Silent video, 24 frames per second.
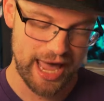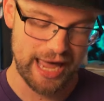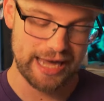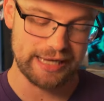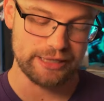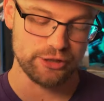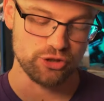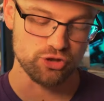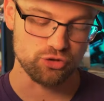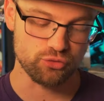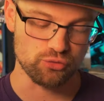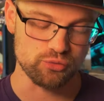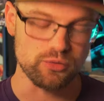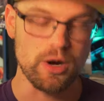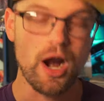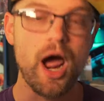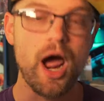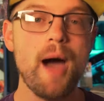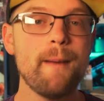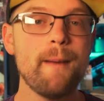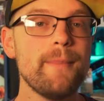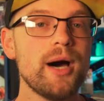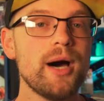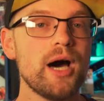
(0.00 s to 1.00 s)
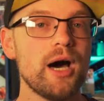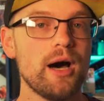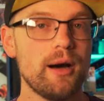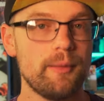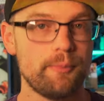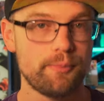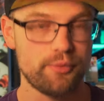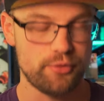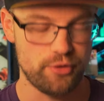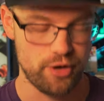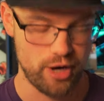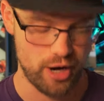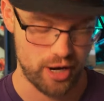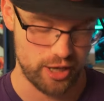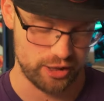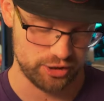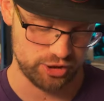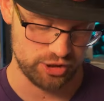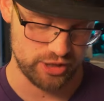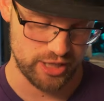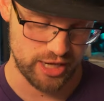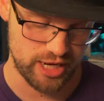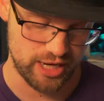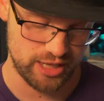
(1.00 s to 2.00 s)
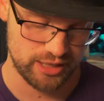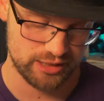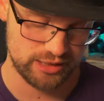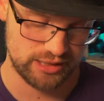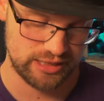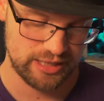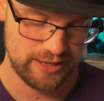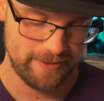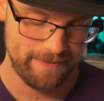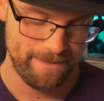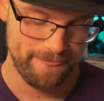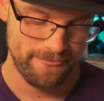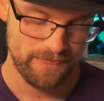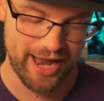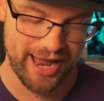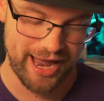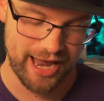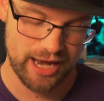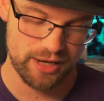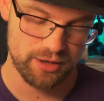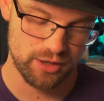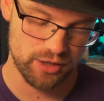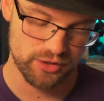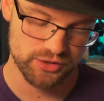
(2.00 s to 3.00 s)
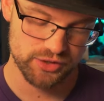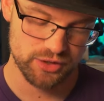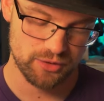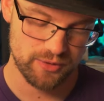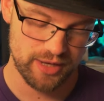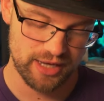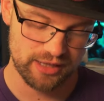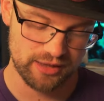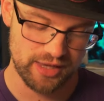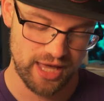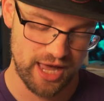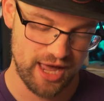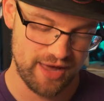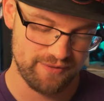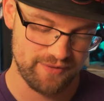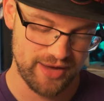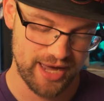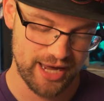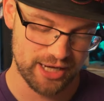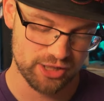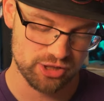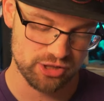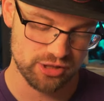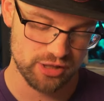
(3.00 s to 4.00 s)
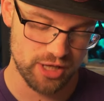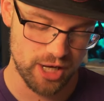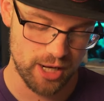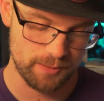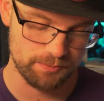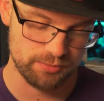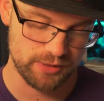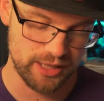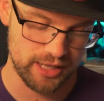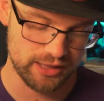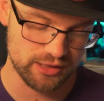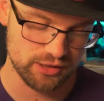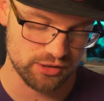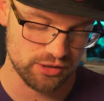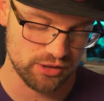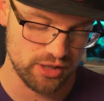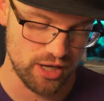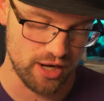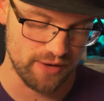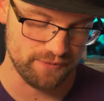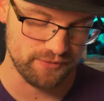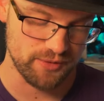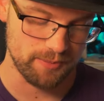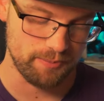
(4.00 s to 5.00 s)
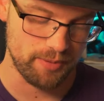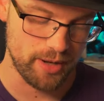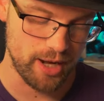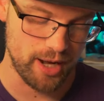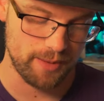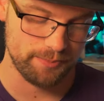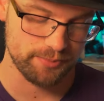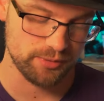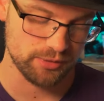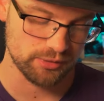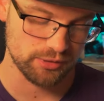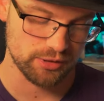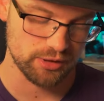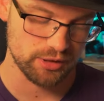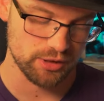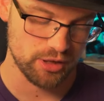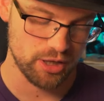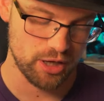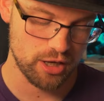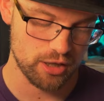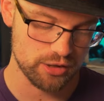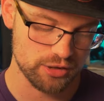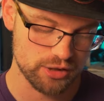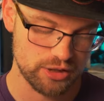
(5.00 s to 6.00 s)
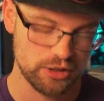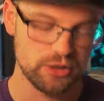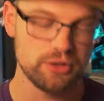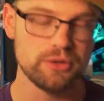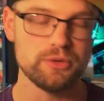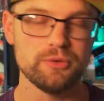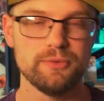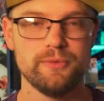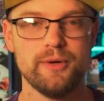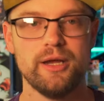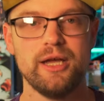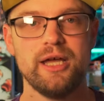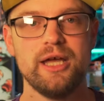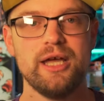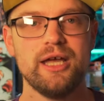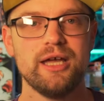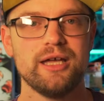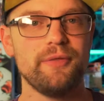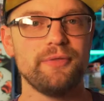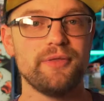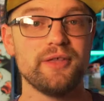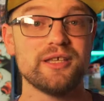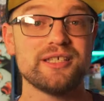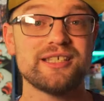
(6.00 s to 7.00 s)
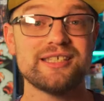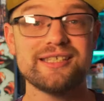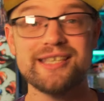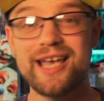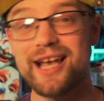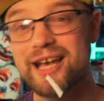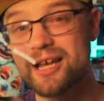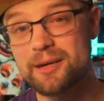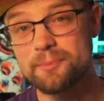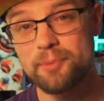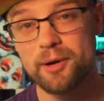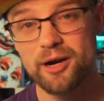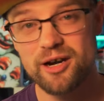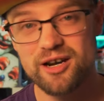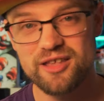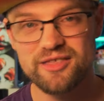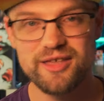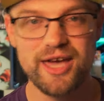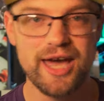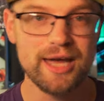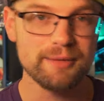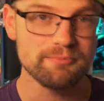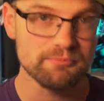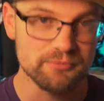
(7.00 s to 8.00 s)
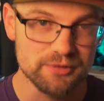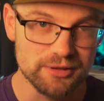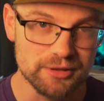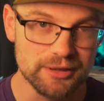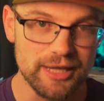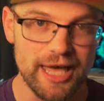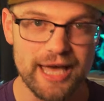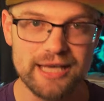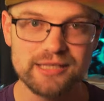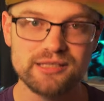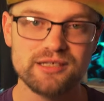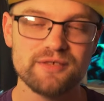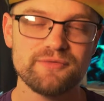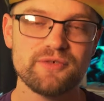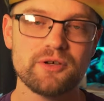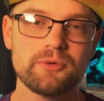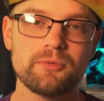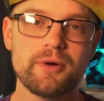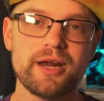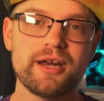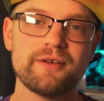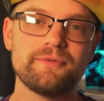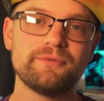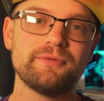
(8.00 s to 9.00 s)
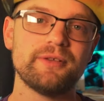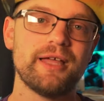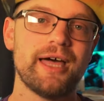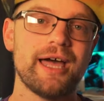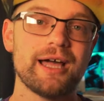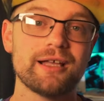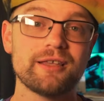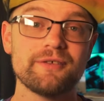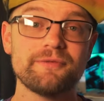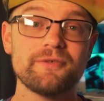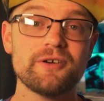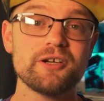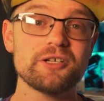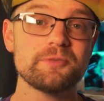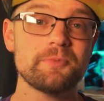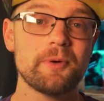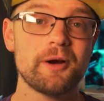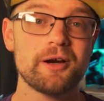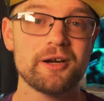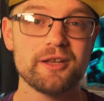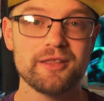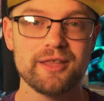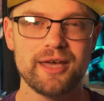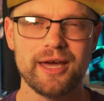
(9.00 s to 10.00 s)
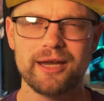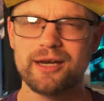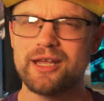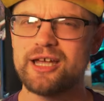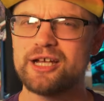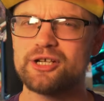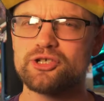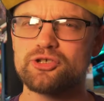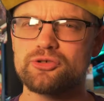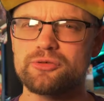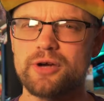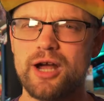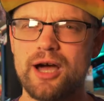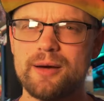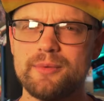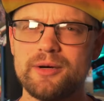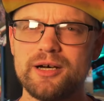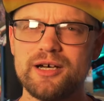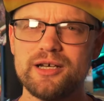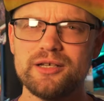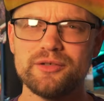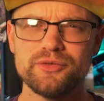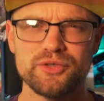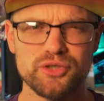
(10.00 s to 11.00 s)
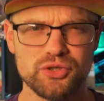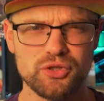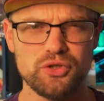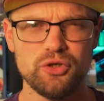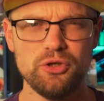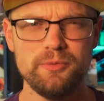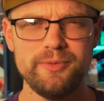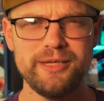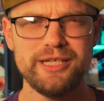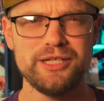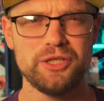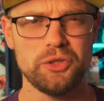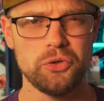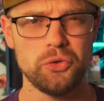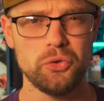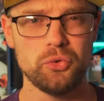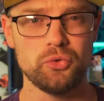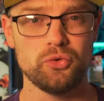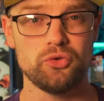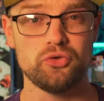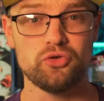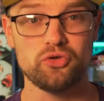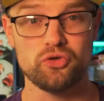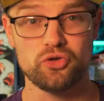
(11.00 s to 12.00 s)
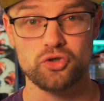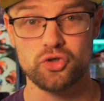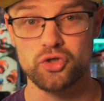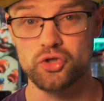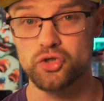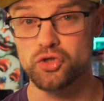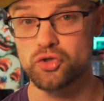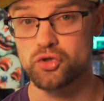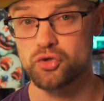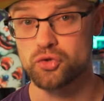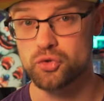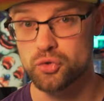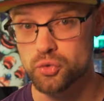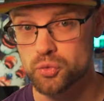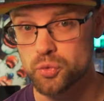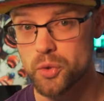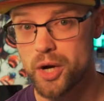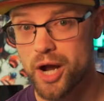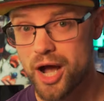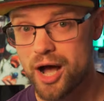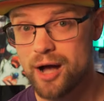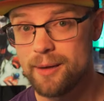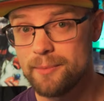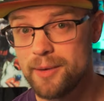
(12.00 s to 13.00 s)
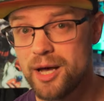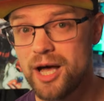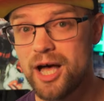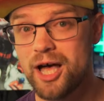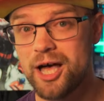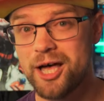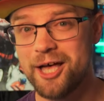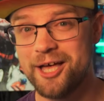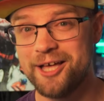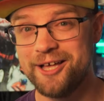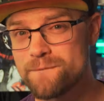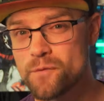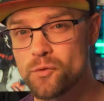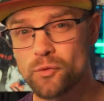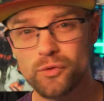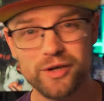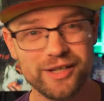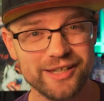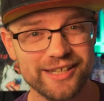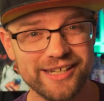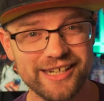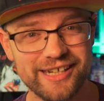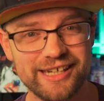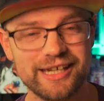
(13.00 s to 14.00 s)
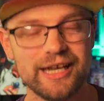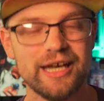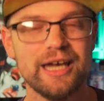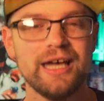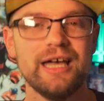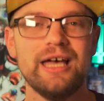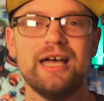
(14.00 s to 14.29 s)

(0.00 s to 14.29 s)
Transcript: a drama project and also a live action update of the popular cartoon. The second part of that, less of a red flag. The first part of that, drama? Scooby-Doo drama? Really?